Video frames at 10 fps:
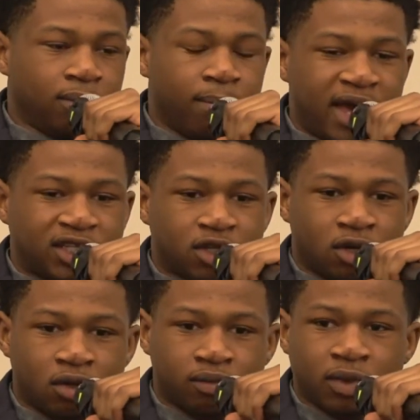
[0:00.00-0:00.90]
based
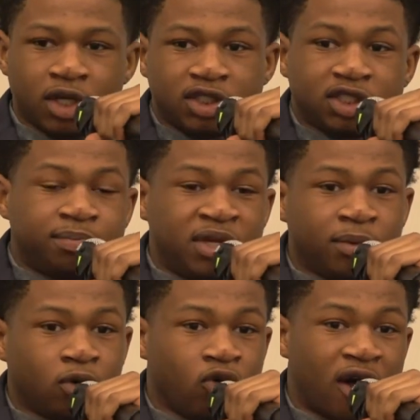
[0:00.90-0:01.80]
on just
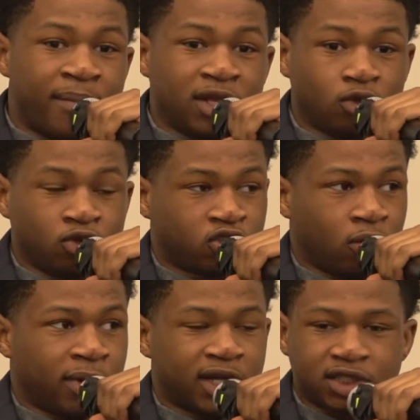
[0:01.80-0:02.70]
people who have been through so
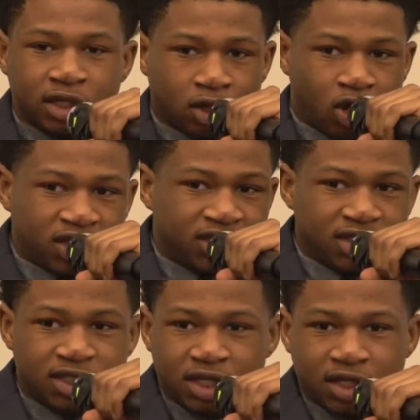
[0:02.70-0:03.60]
much
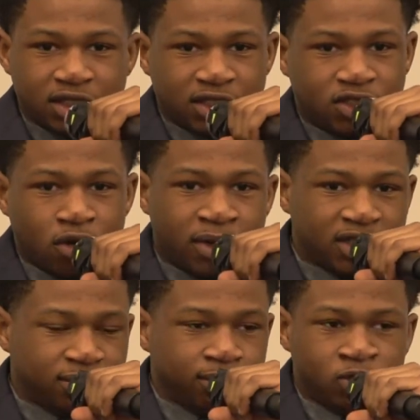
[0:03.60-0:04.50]
losses and just so
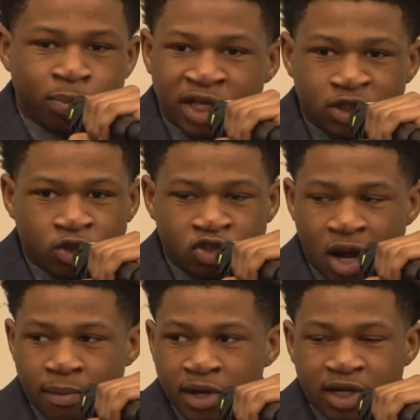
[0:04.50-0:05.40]
much mental
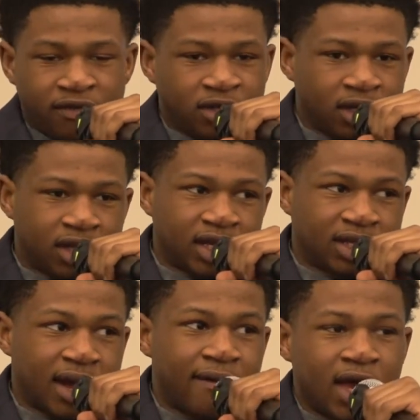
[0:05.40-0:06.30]
trauma and everything like
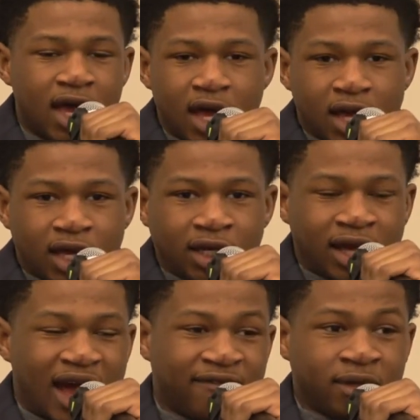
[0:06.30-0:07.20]
that, and to
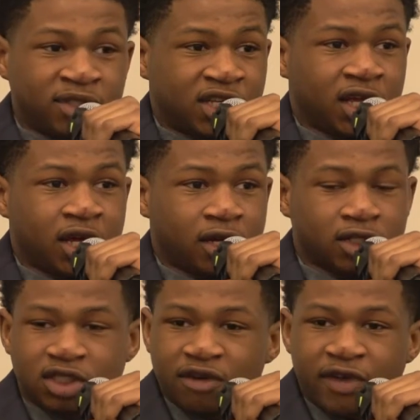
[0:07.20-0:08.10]
have them sitting here and
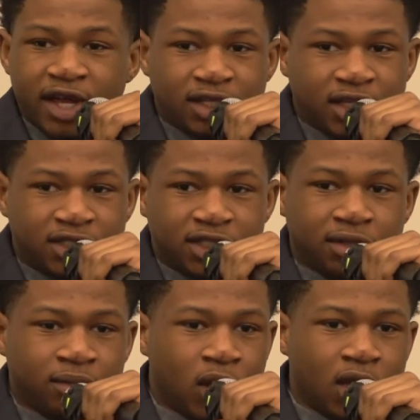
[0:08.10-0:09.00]
stuff like this
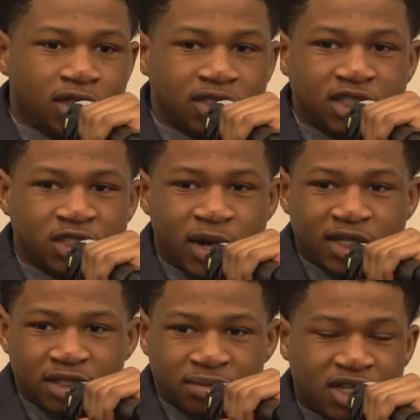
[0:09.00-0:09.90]
and just
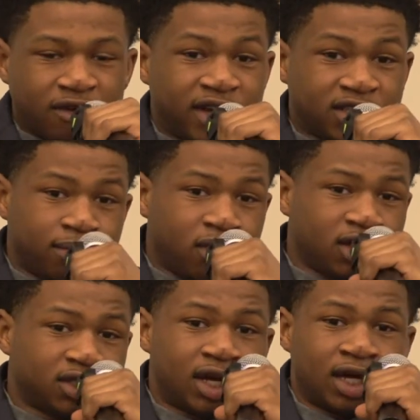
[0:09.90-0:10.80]
expressing themselves as a
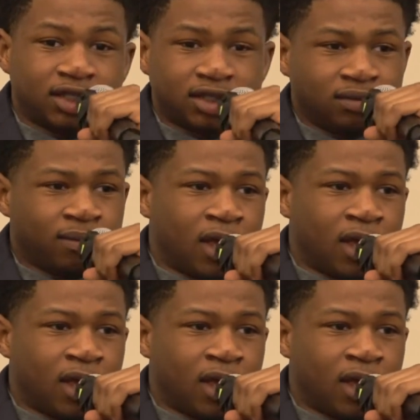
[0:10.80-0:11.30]
boss, honestly.